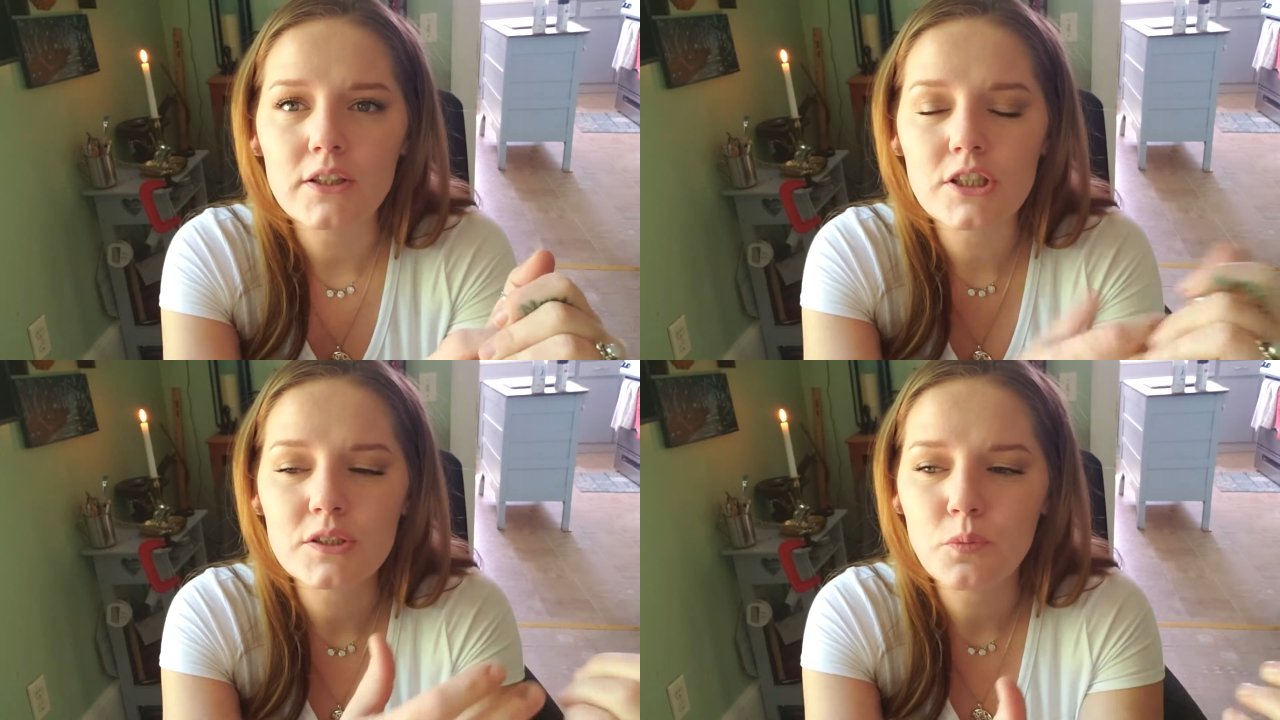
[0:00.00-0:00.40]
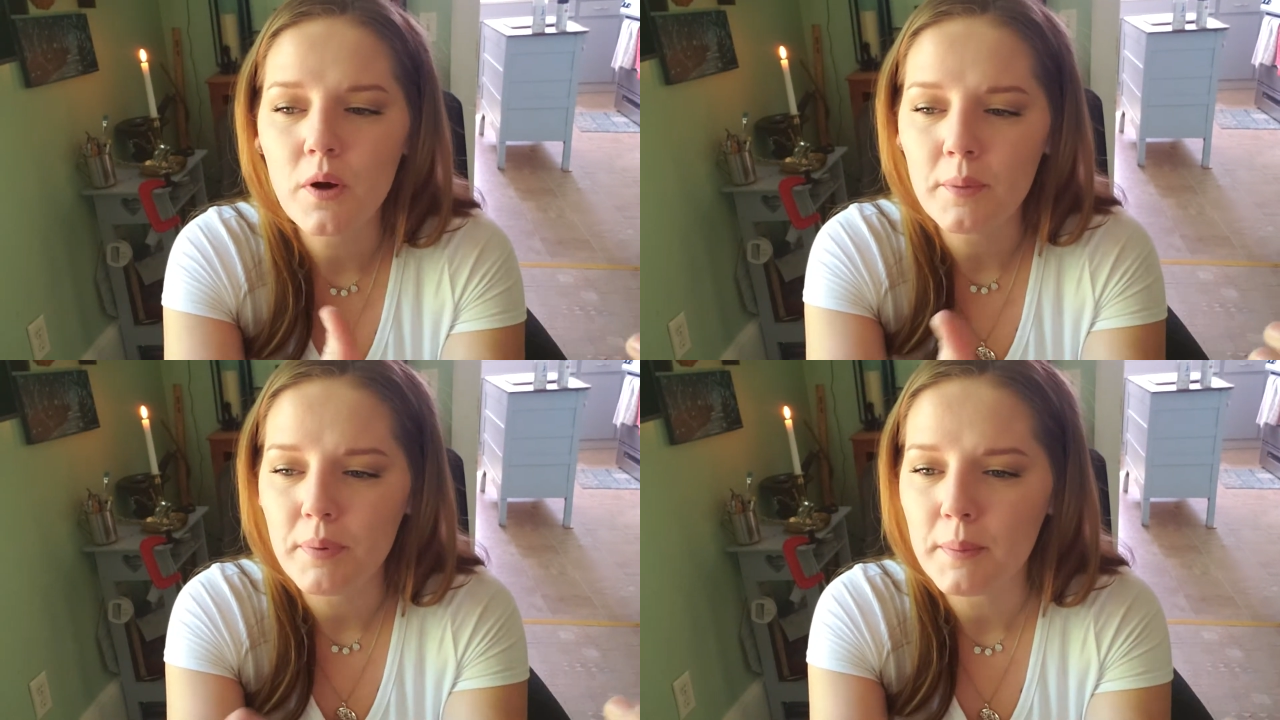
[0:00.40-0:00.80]
just
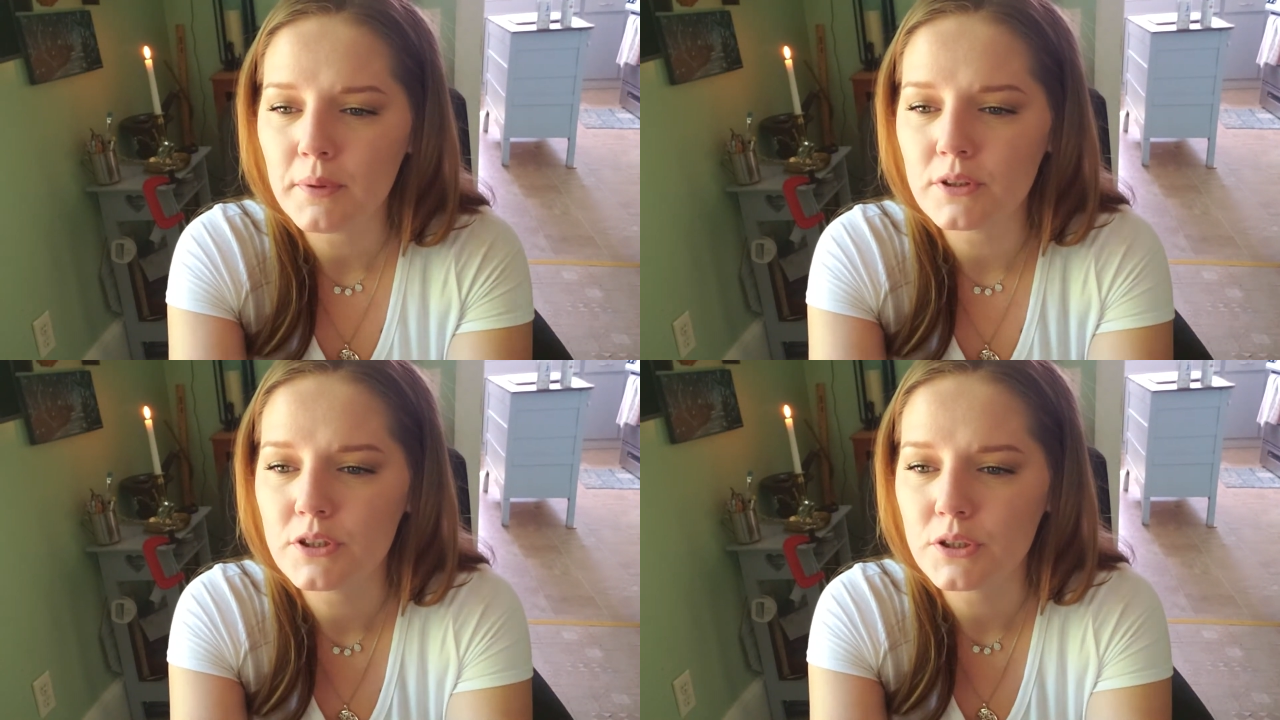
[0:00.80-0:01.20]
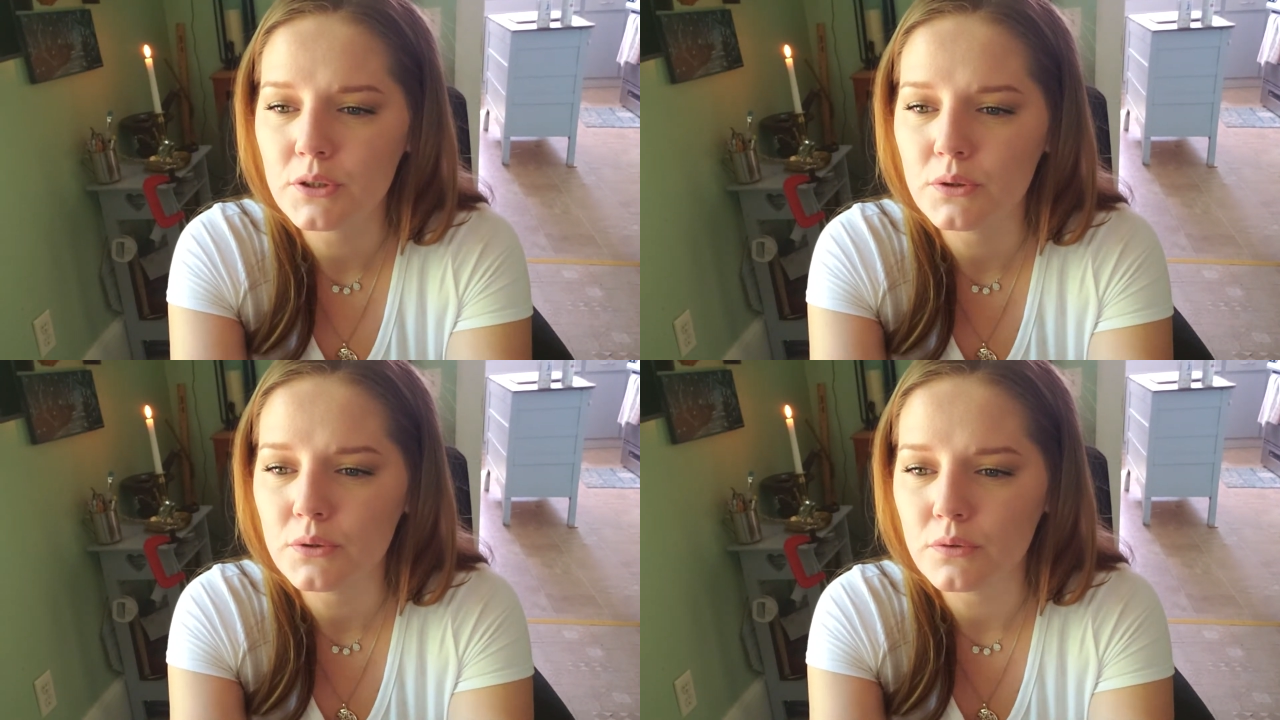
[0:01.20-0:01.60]
want people
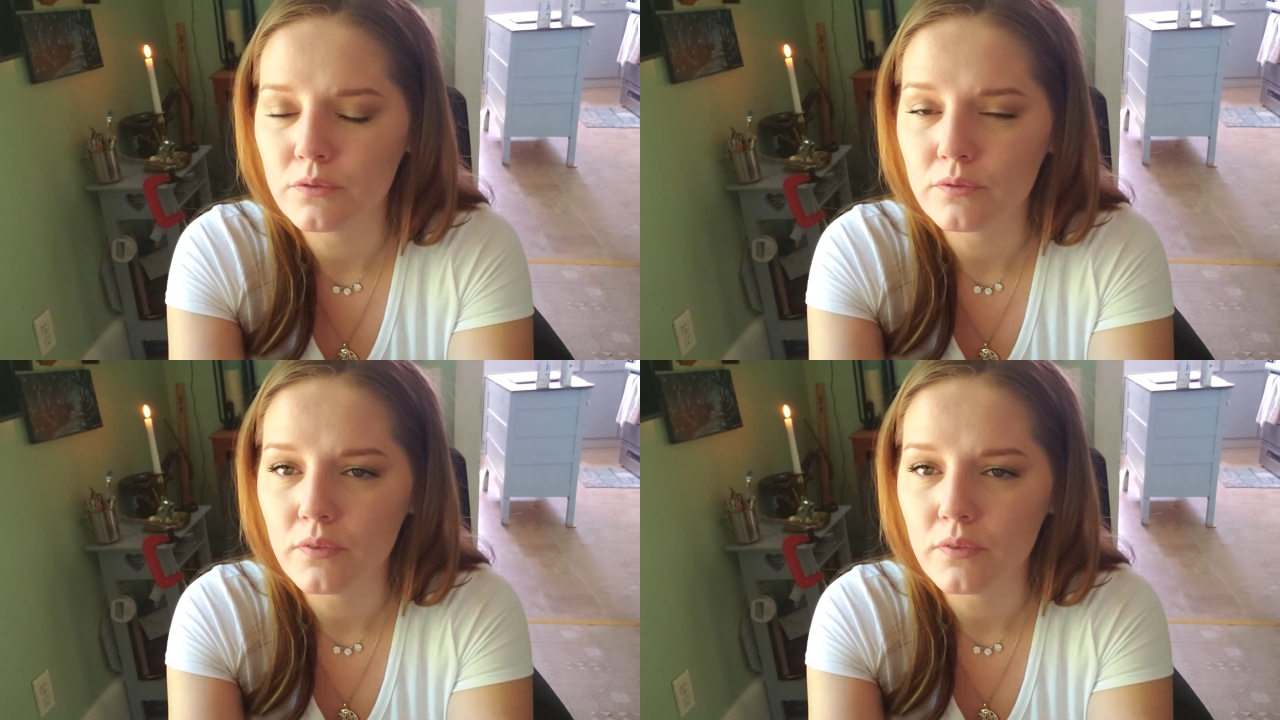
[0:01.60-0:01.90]
to